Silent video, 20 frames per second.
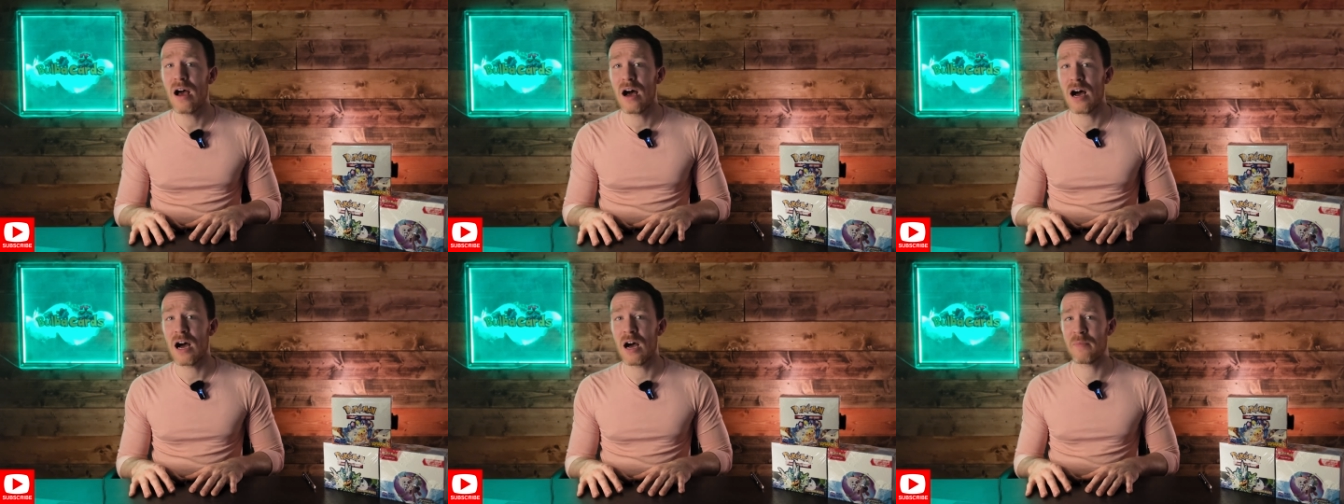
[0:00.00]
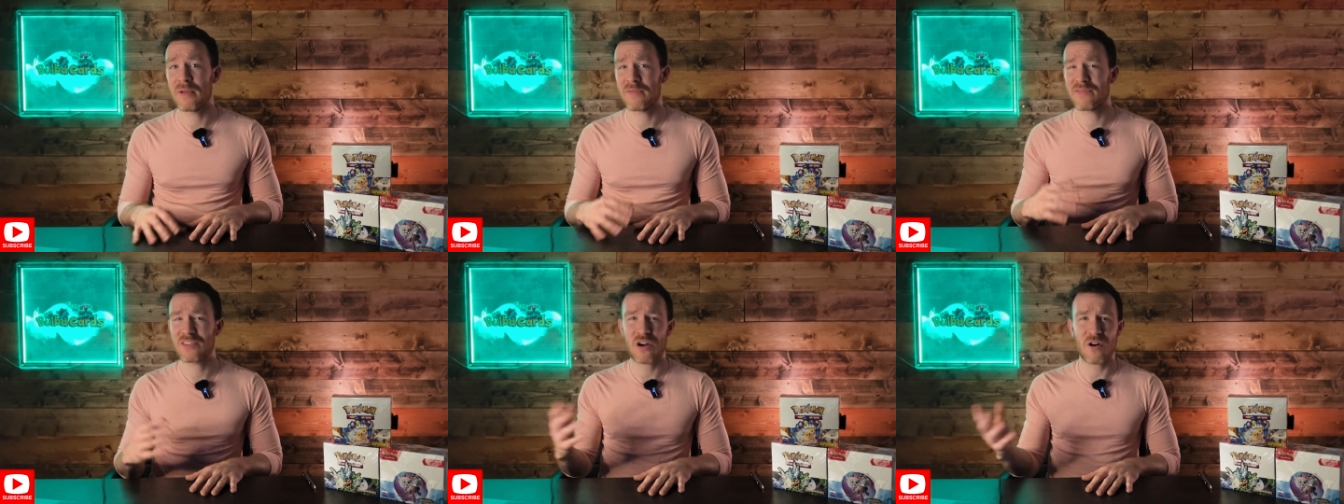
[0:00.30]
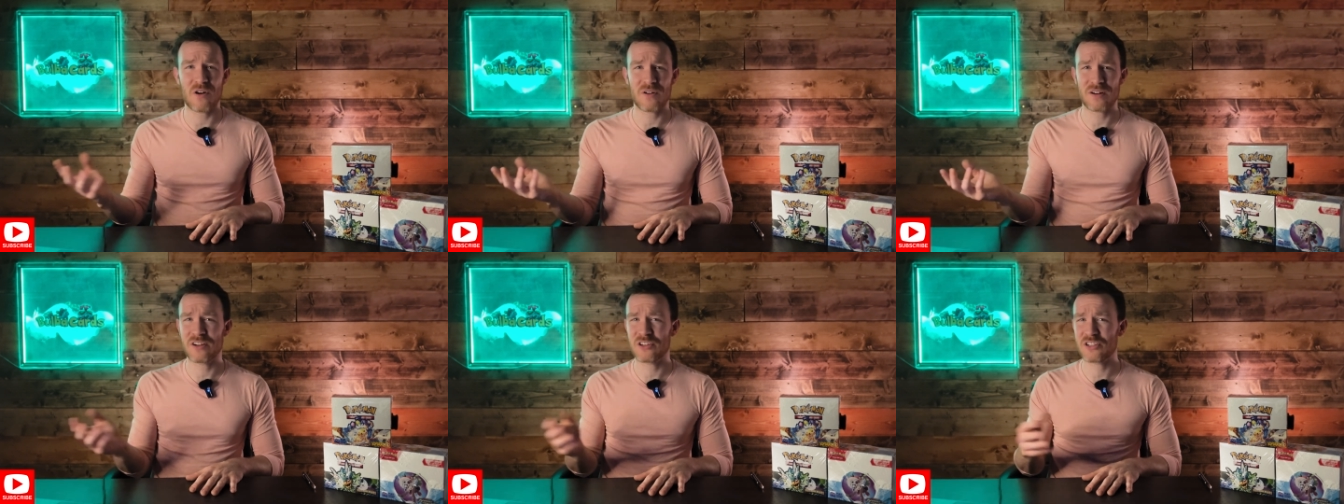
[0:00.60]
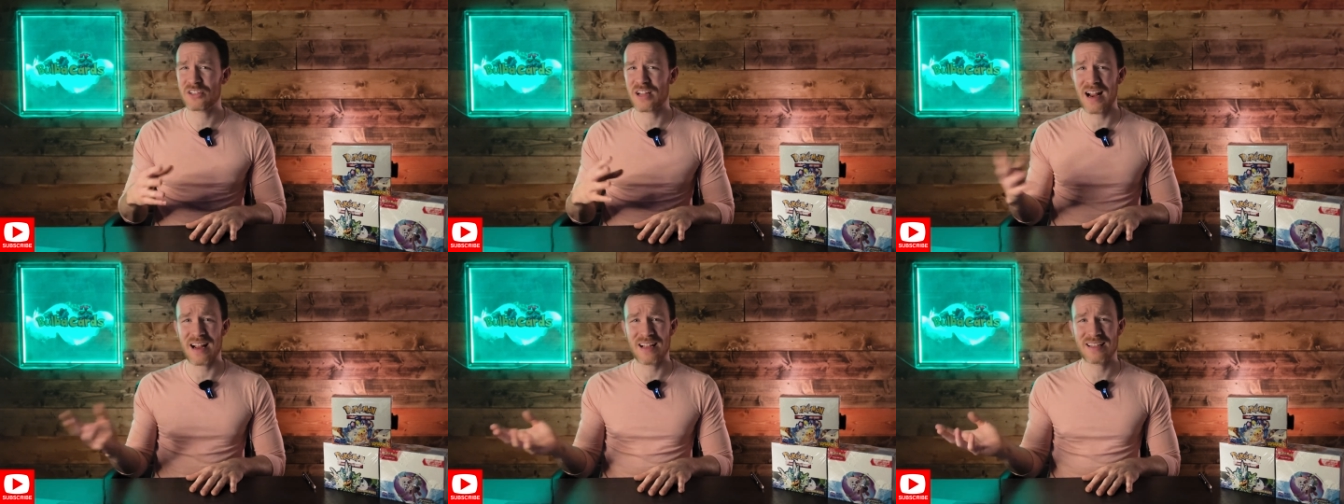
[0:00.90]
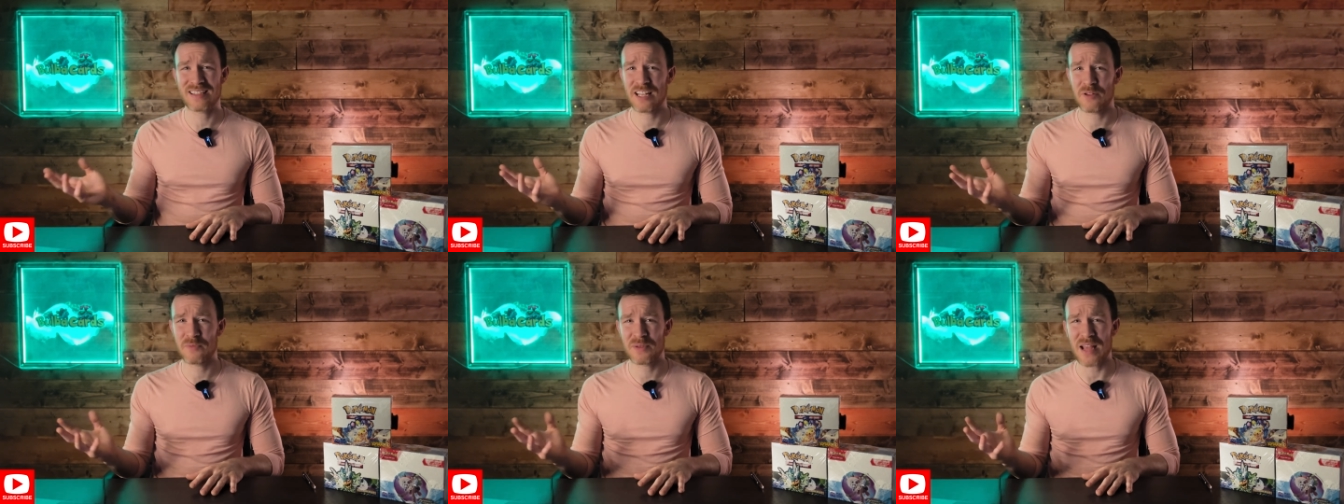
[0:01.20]
If the card just kind of
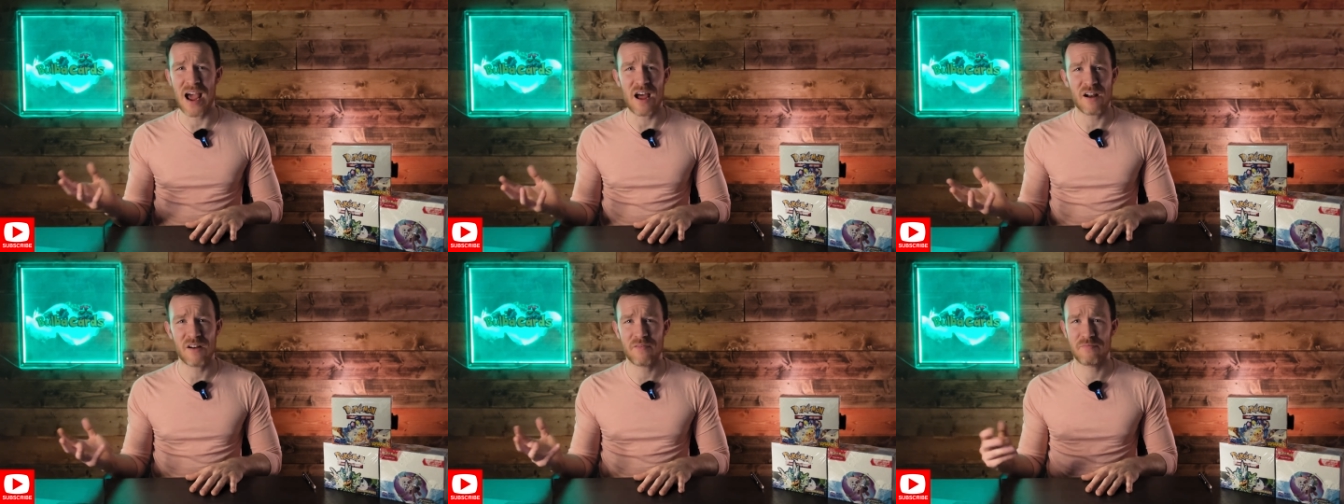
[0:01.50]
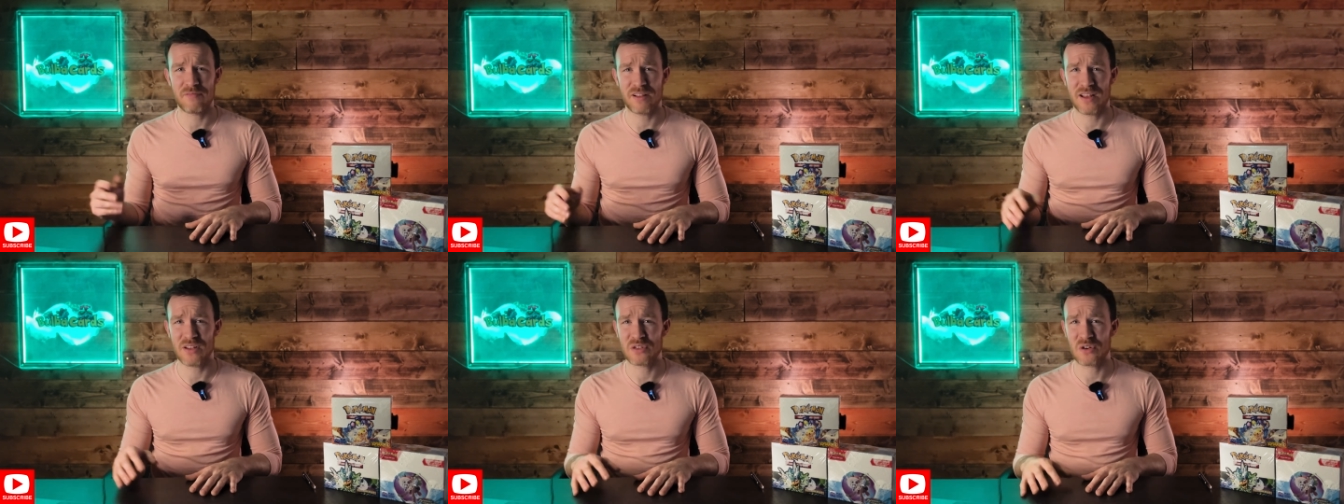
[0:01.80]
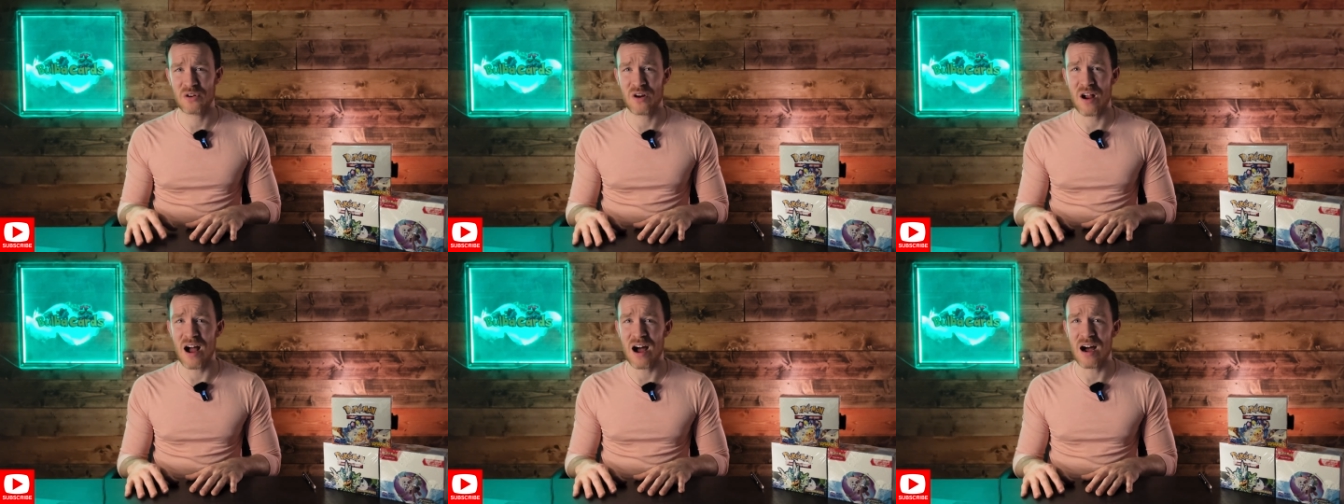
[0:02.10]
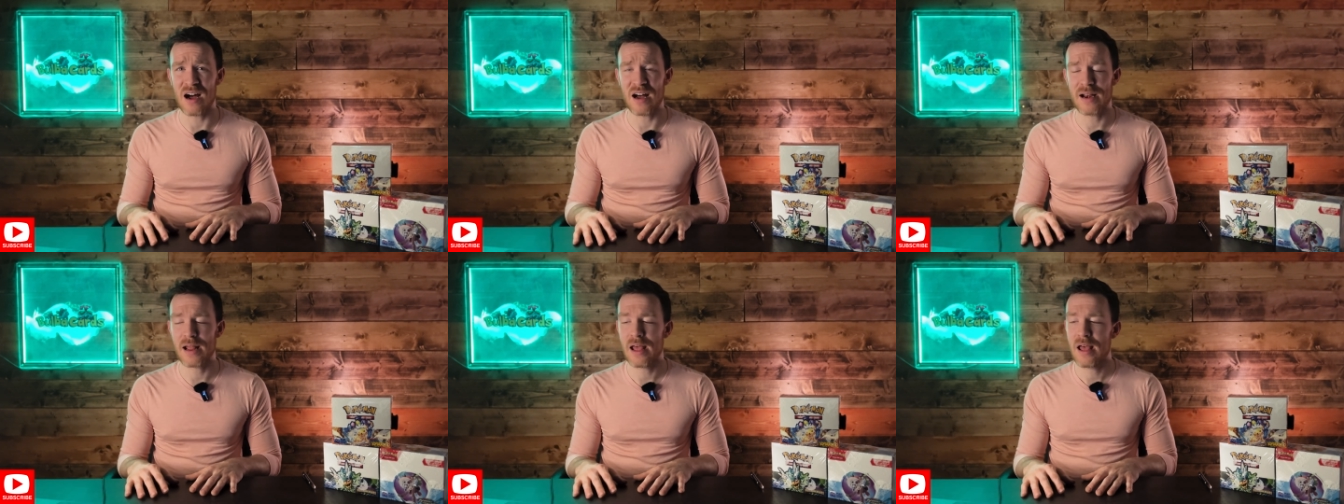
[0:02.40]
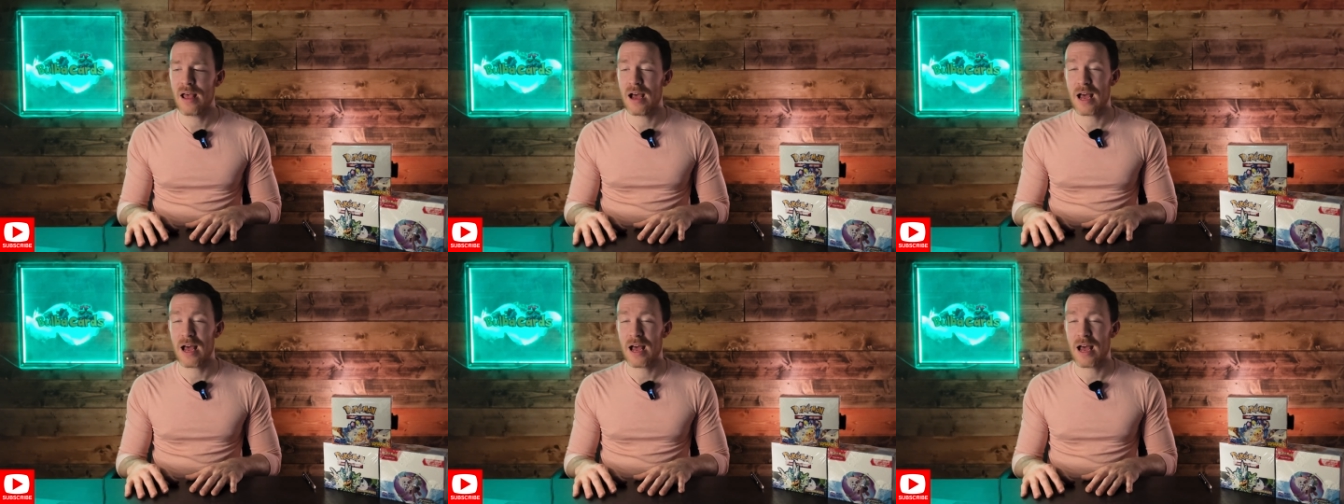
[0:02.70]
seems out of place or odd.